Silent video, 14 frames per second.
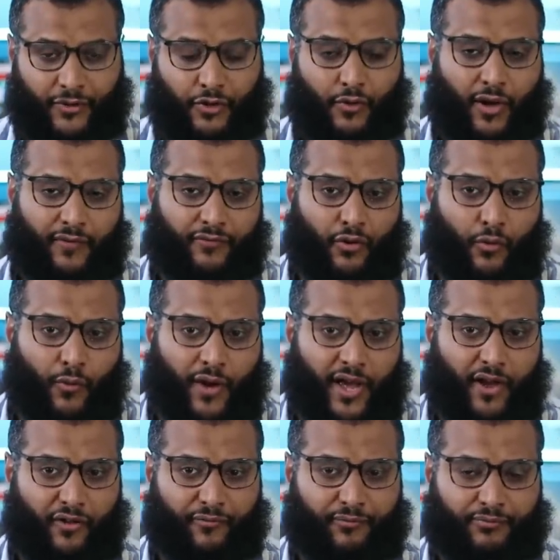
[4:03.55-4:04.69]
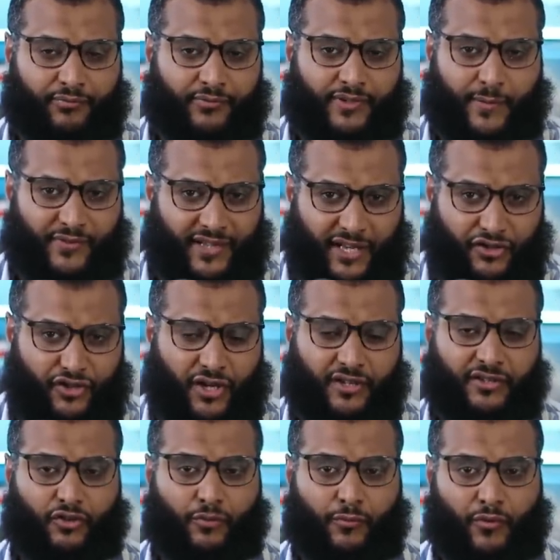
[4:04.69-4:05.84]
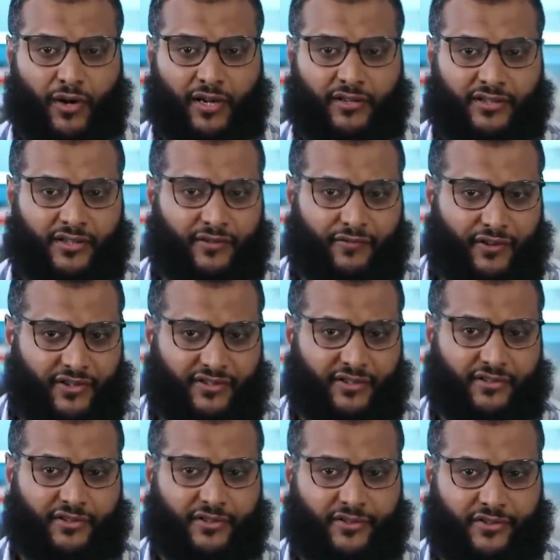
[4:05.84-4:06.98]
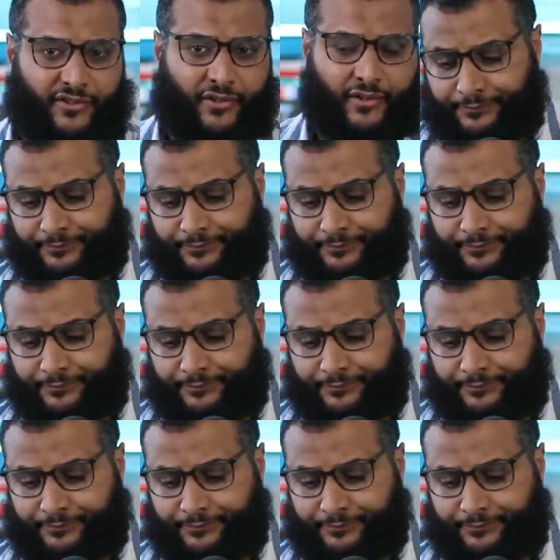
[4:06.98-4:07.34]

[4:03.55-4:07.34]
You have no way of substantiating your morality in the first instance.